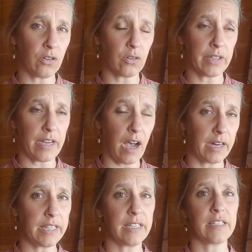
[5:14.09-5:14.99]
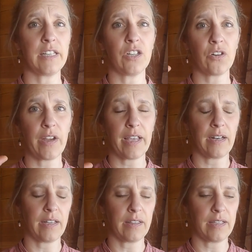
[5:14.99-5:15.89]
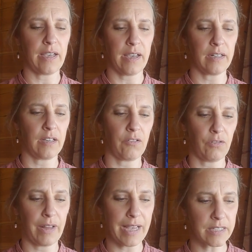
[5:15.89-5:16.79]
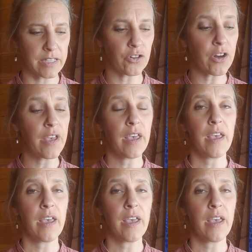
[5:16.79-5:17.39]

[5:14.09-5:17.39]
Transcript: early on in this year and at the end of last year.